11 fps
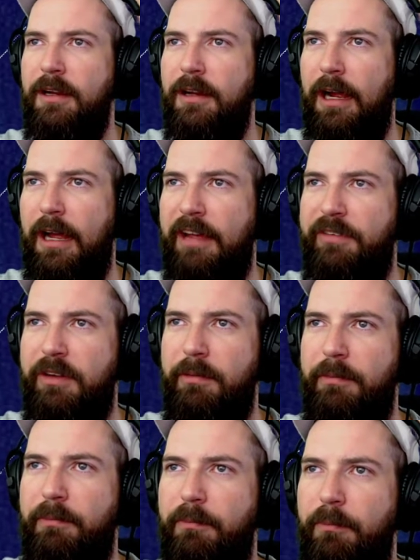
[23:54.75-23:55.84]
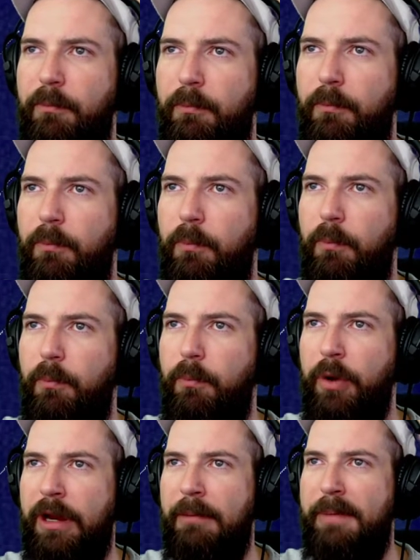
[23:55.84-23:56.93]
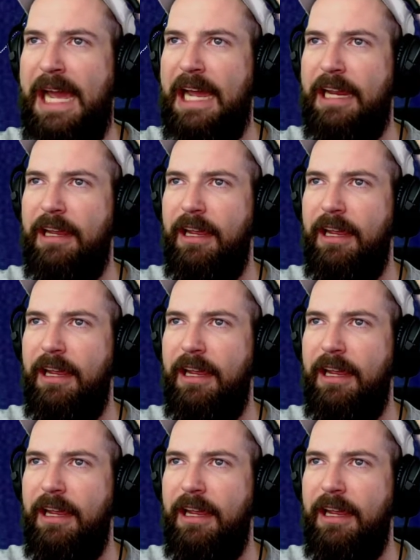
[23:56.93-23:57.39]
If you bring it back